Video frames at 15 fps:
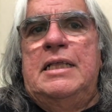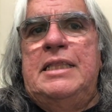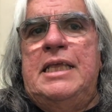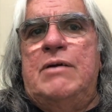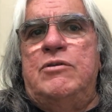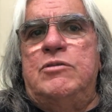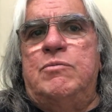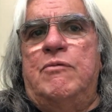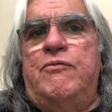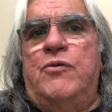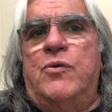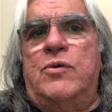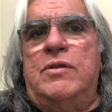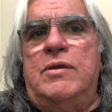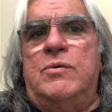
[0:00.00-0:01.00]
That was
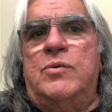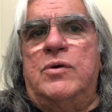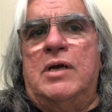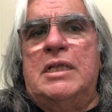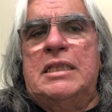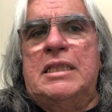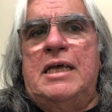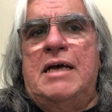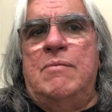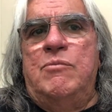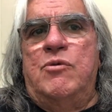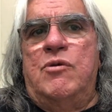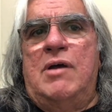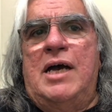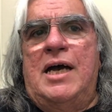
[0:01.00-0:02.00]
before there were a lot
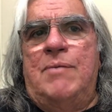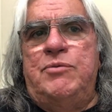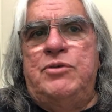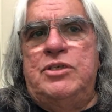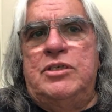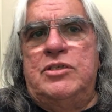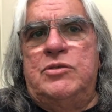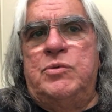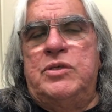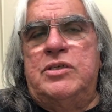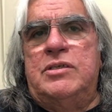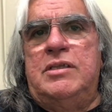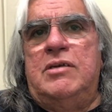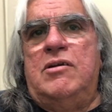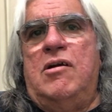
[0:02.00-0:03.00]
more options,
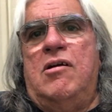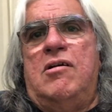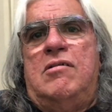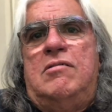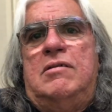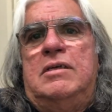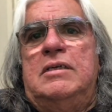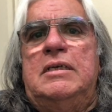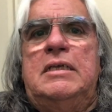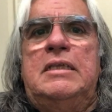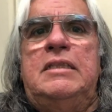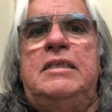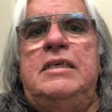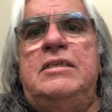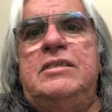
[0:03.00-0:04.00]
which there are
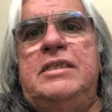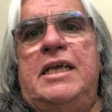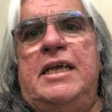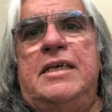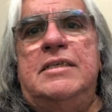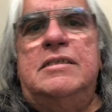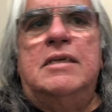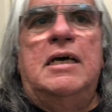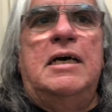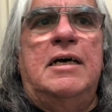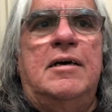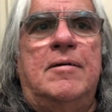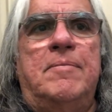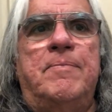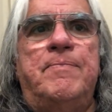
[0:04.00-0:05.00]
these days.
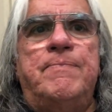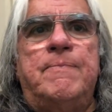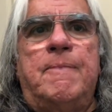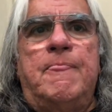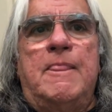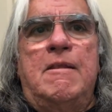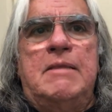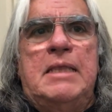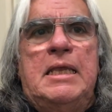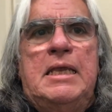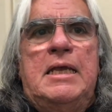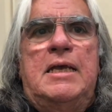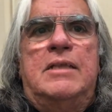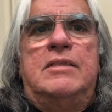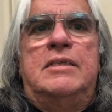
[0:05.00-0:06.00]

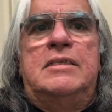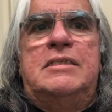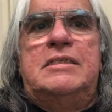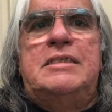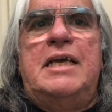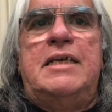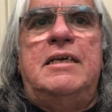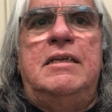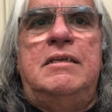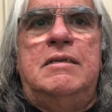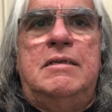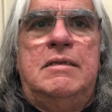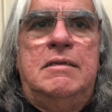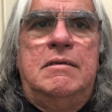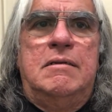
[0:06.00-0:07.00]
This second
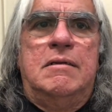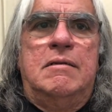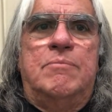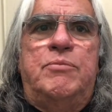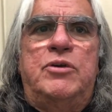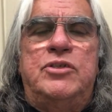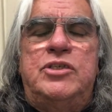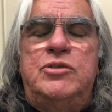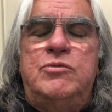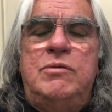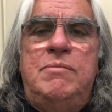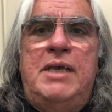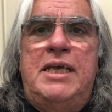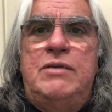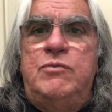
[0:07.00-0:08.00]
purchase we
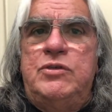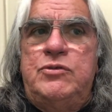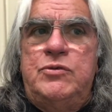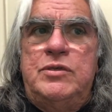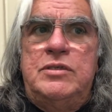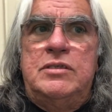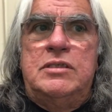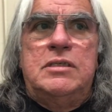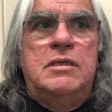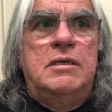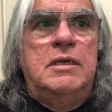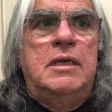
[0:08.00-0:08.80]
made, which was